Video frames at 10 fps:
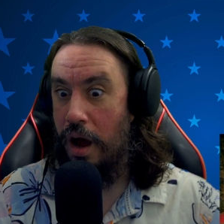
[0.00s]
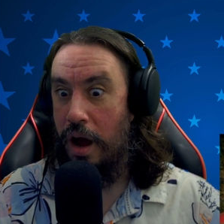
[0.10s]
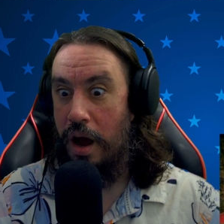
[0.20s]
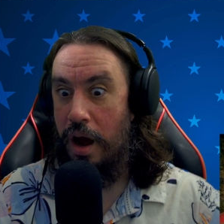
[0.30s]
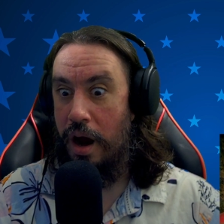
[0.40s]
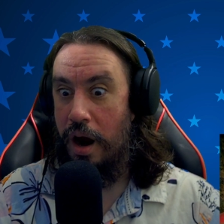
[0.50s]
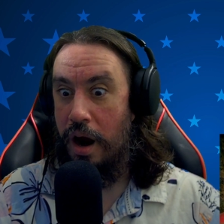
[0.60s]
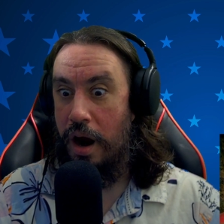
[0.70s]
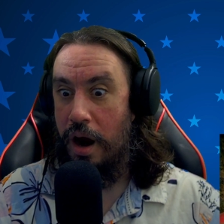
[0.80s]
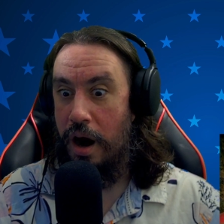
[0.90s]
for over
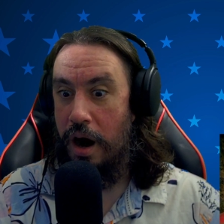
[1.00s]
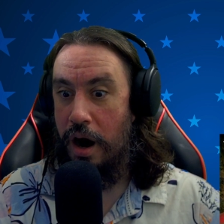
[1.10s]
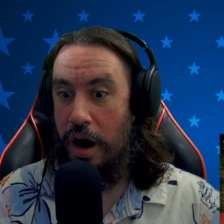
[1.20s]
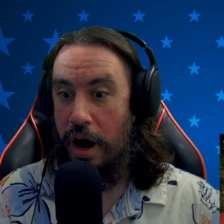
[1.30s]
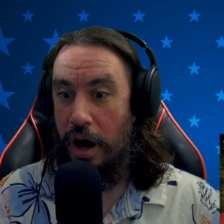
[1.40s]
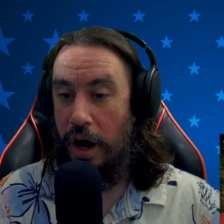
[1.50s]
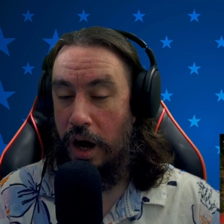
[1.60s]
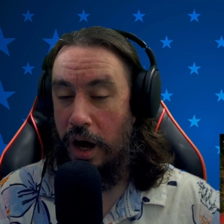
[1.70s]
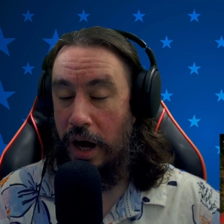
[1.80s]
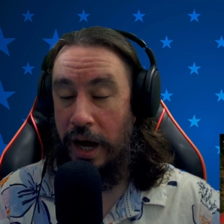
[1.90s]
three days.
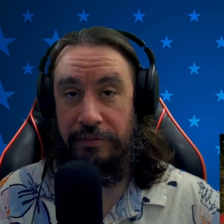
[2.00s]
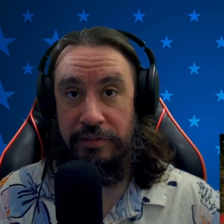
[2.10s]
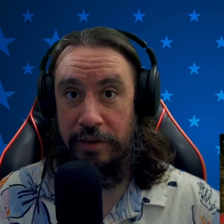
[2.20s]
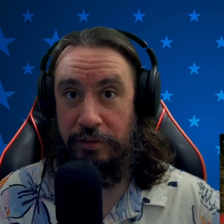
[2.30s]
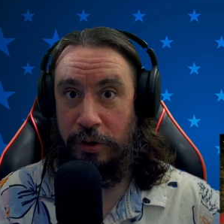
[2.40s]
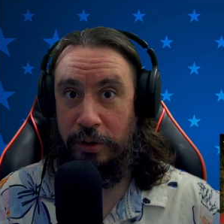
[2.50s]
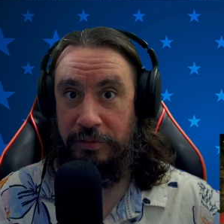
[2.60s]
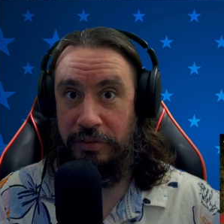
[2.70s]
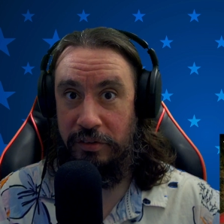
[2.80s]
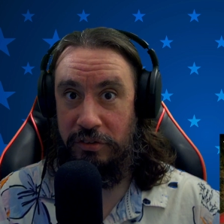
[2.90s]
I've never heard
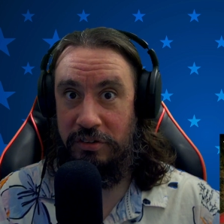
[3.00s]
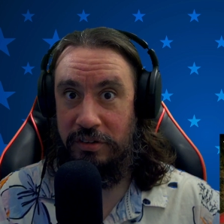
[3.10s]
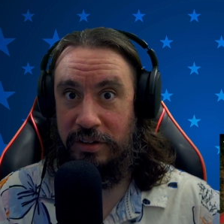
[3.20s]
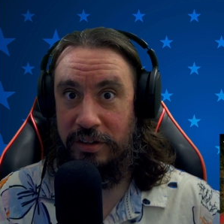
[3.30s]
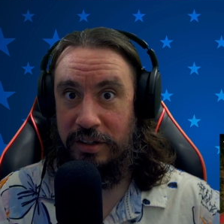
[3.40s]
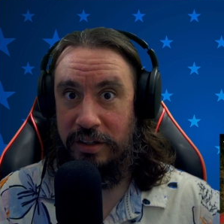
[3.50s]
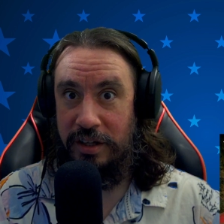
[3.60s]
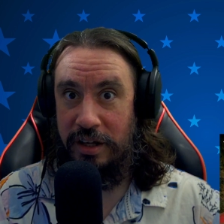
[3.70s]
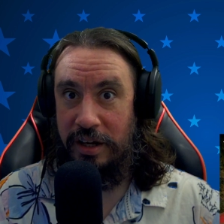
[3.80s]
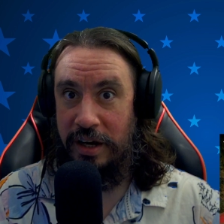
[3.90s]
of this.
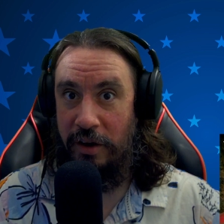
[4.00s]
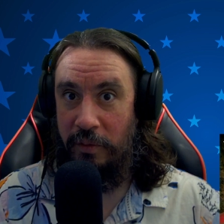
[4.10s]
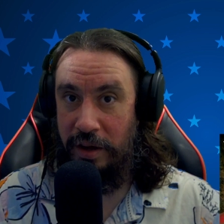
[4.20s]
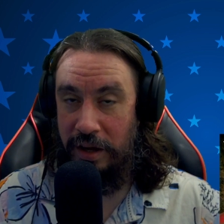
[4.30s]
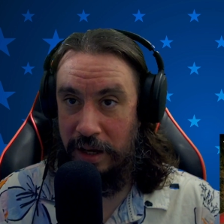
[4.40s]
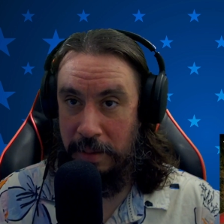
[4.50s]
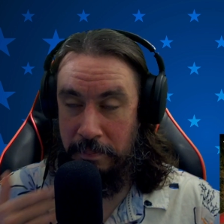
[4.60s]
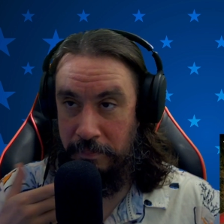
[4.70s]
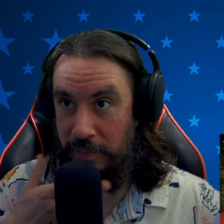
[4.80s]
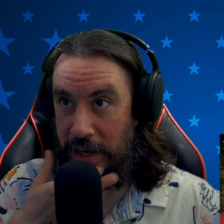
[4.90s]
Now,
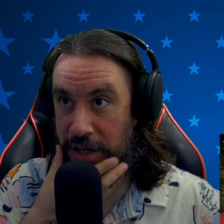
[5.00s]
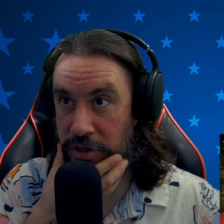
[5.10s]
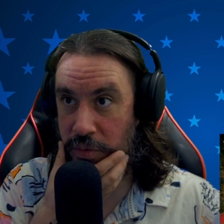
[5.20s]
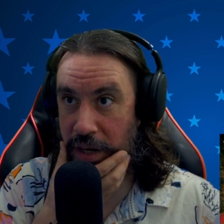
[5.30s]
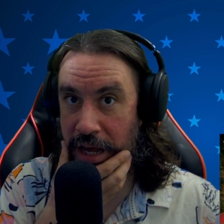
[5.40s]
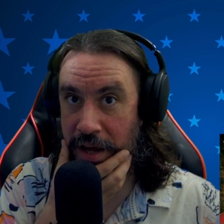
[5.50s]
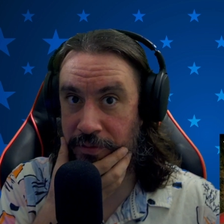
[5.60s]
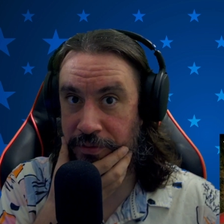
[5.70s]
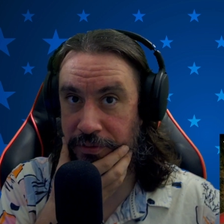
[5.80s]
um, I do have,